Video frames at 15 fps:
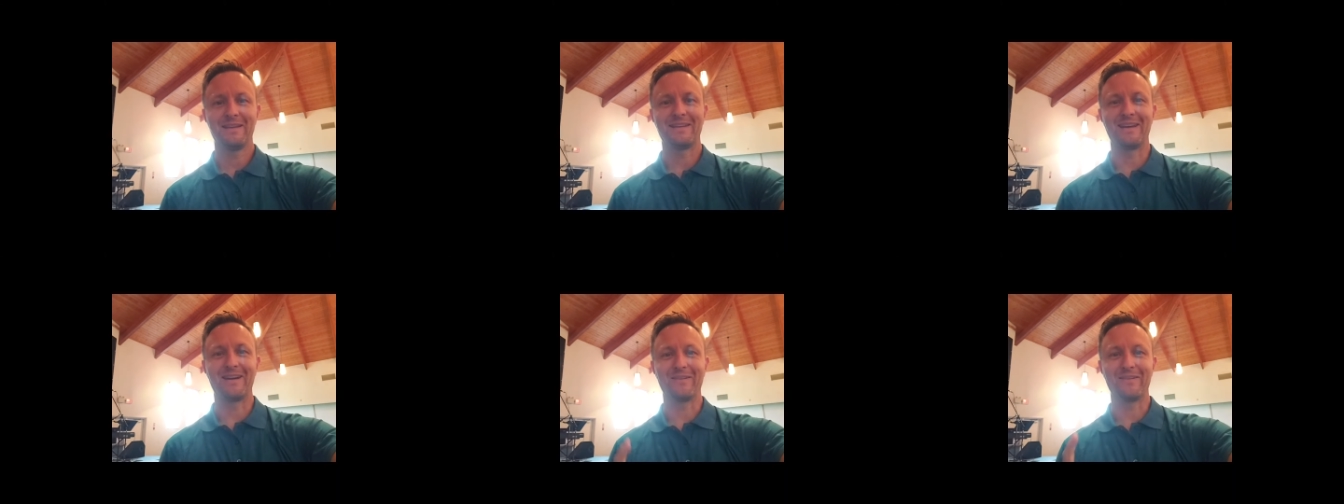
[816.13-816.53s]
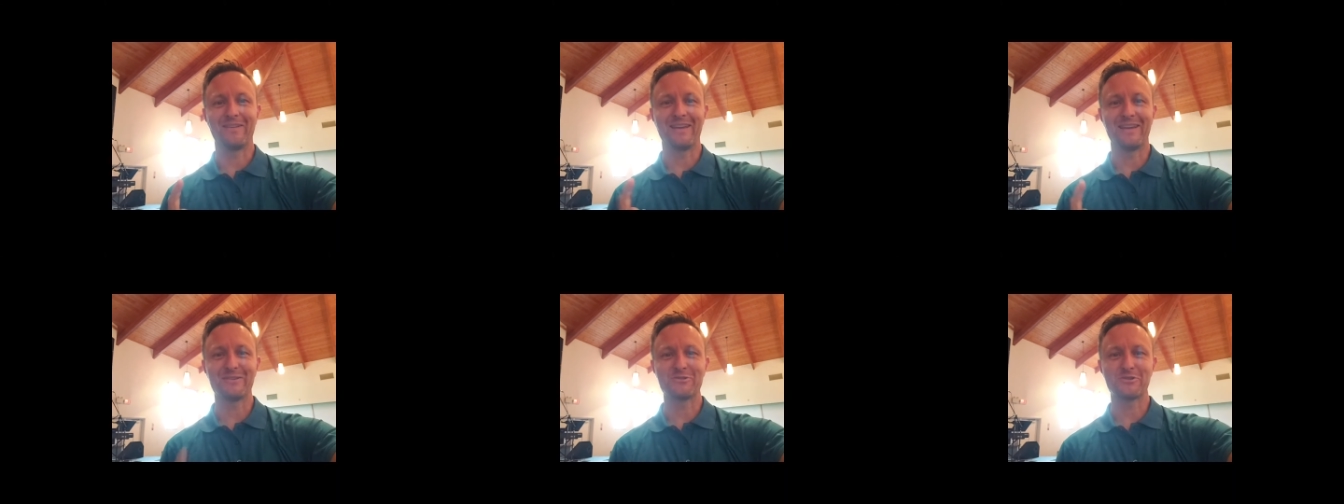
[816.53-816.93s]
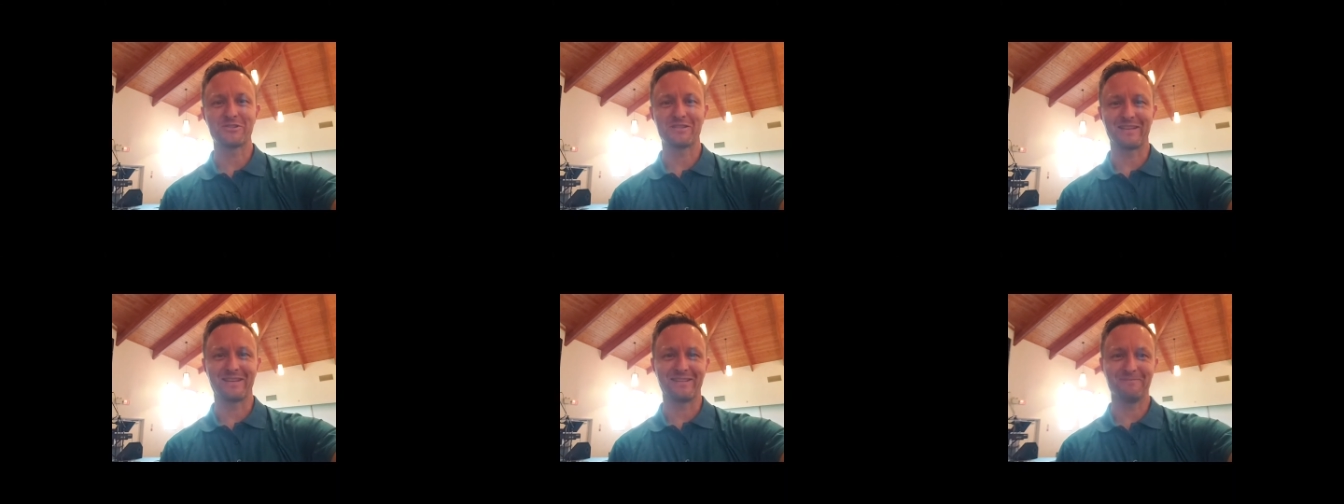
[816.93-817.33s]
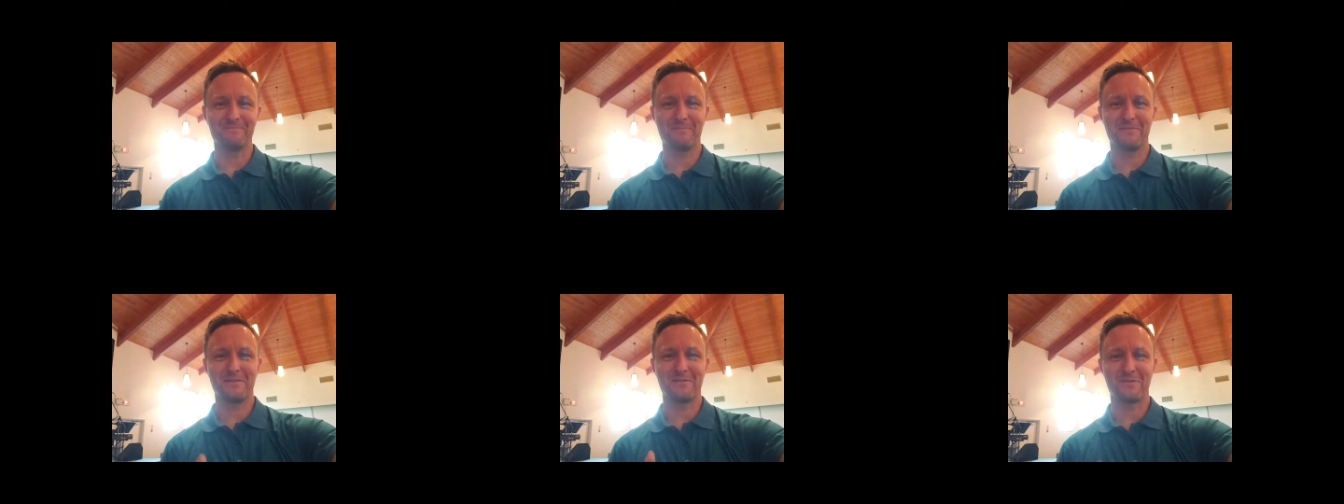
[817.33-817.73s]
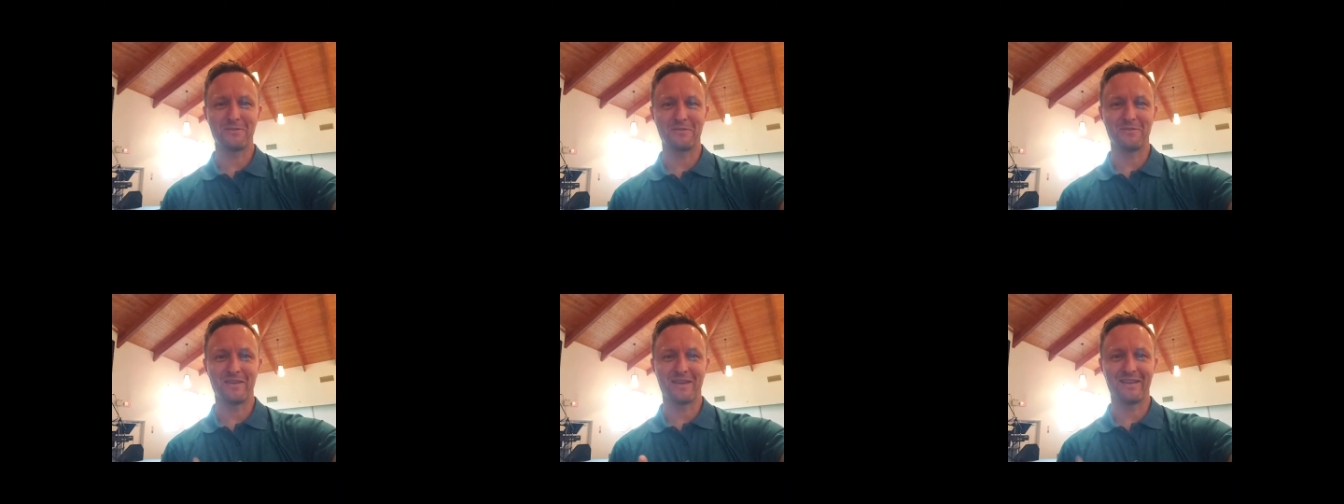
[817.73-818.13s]
Now, interesting
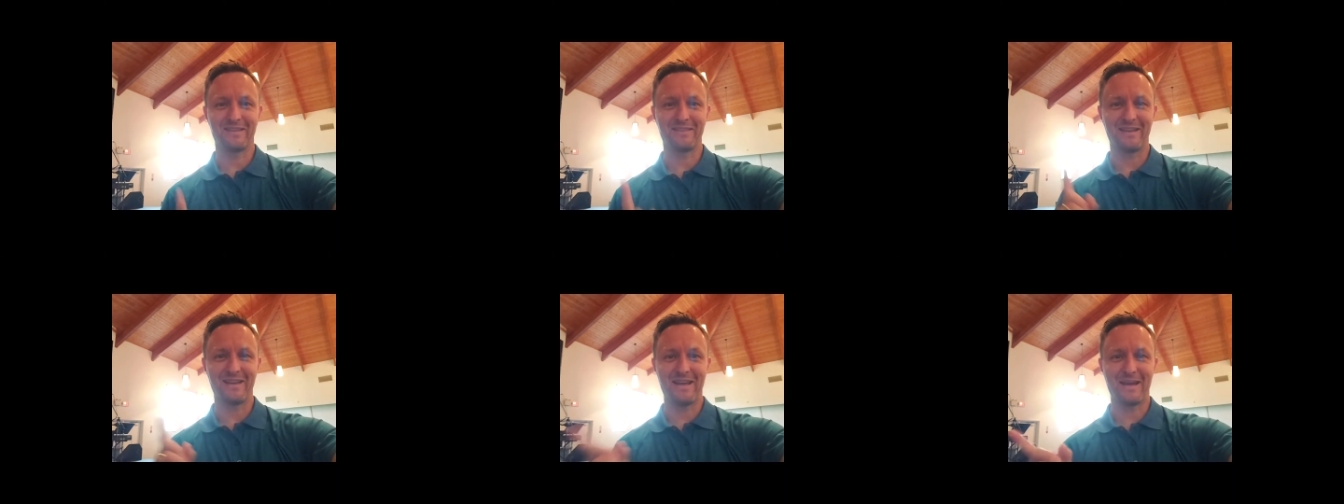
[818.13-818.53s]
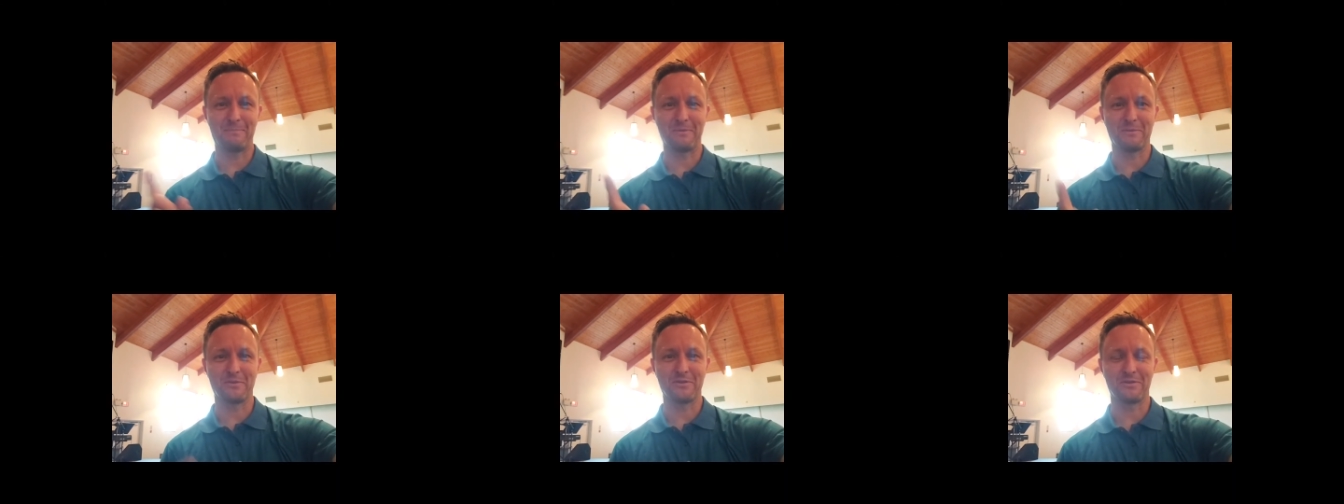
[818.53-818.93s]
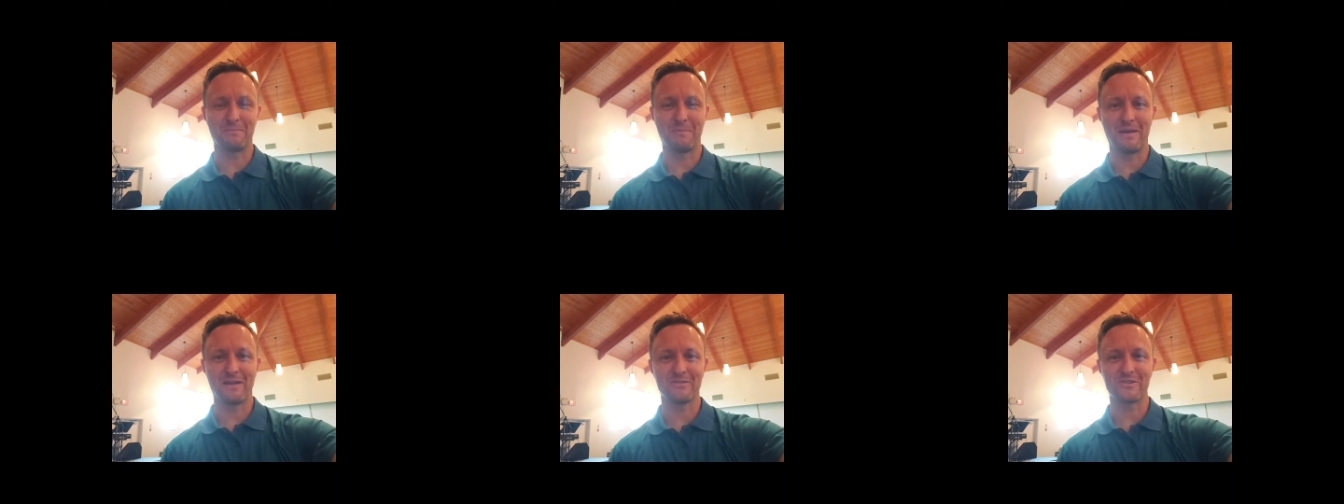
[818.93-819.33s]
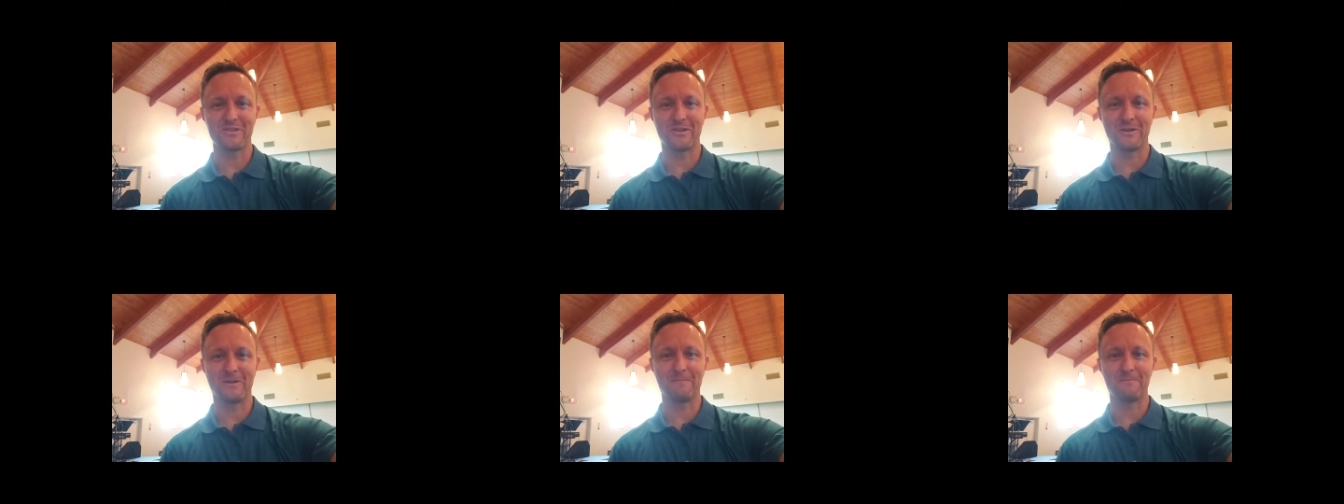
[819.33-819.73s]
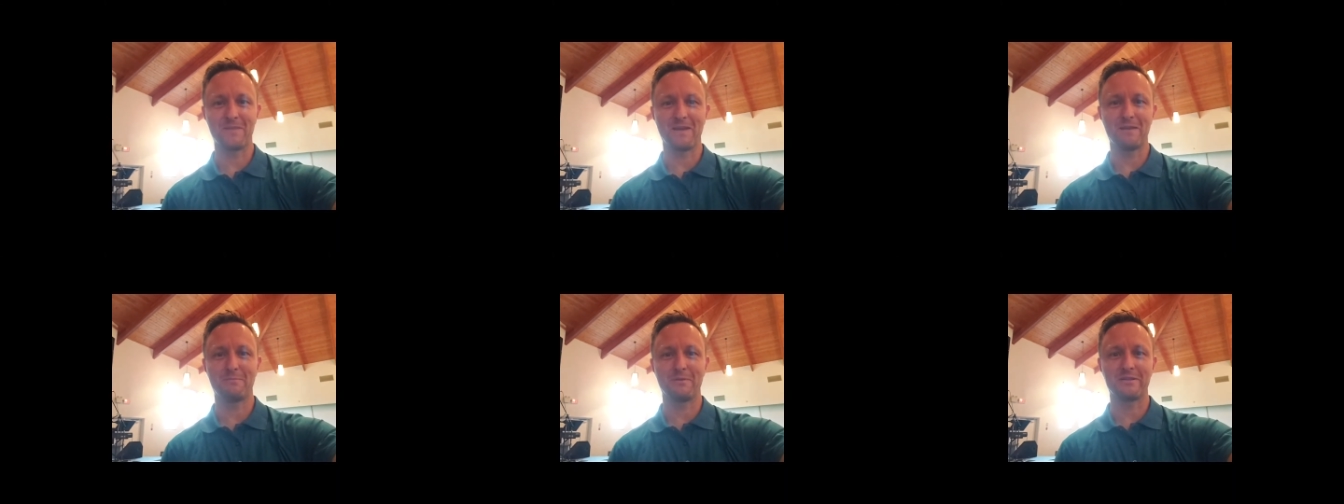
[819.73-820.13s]
thing that happened with the banners here,
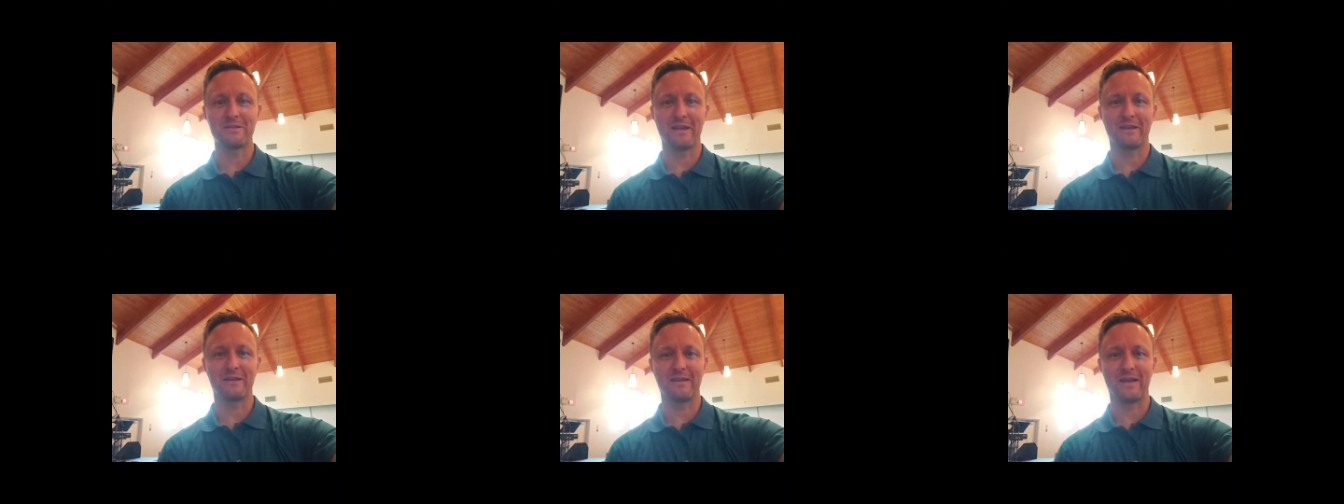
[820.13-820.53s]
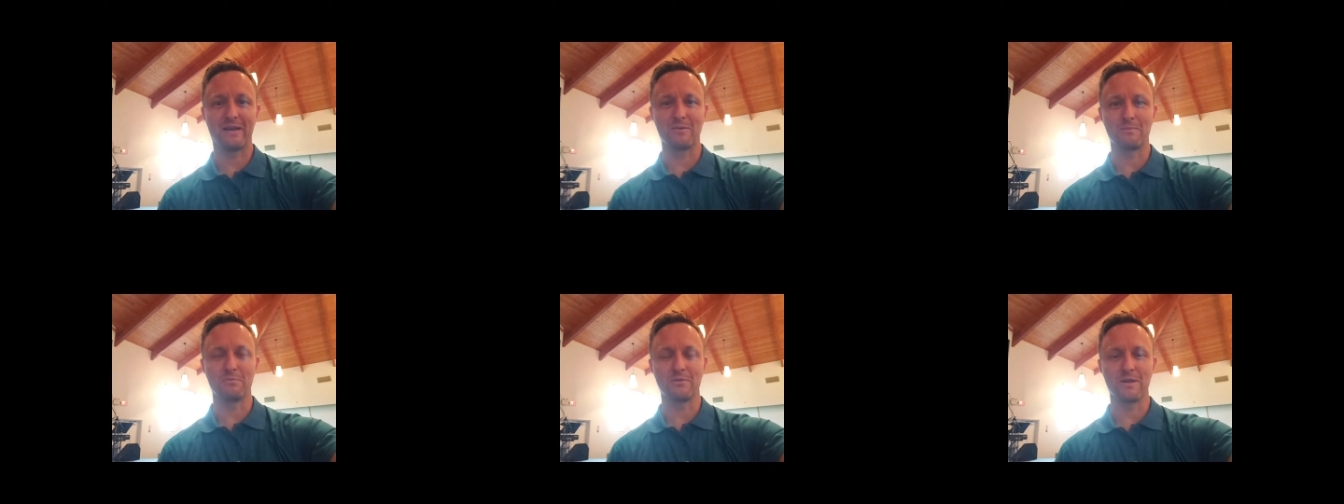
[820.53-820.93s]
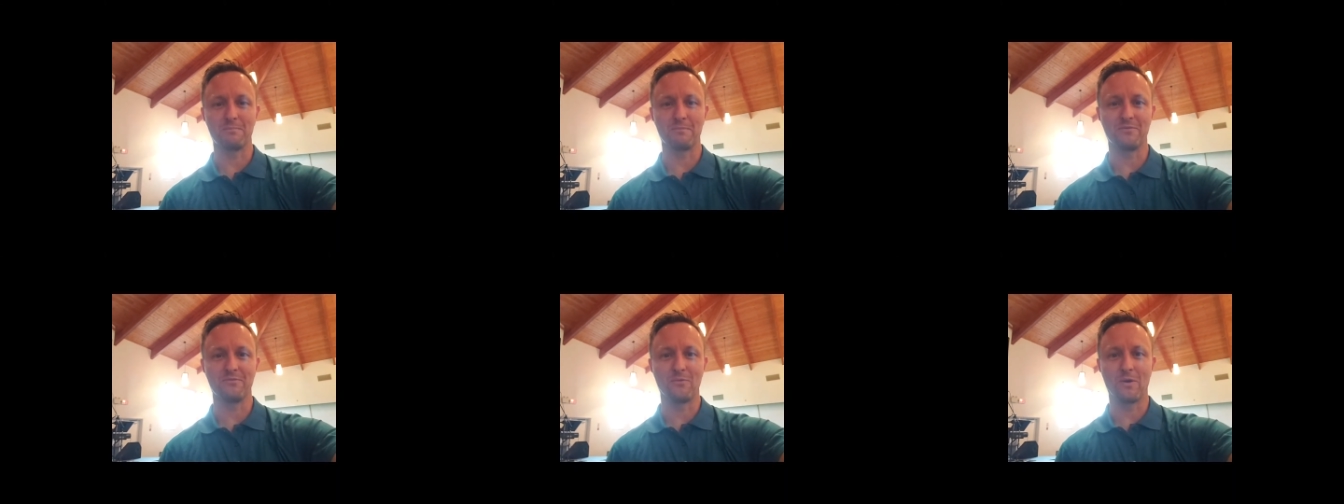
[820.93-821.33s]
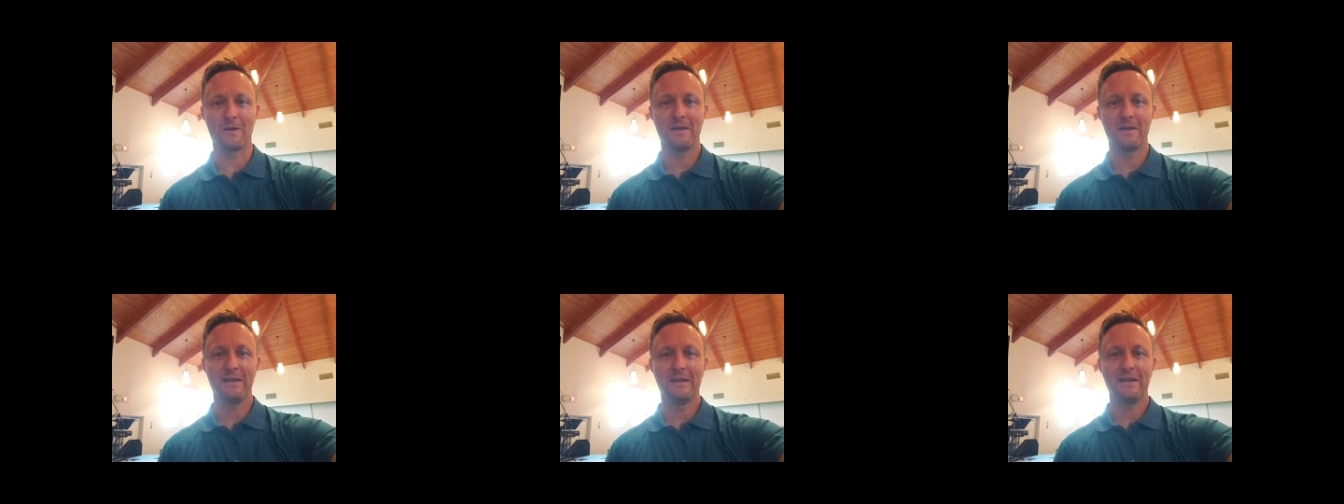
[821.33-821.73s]
they've been taken down and put up before.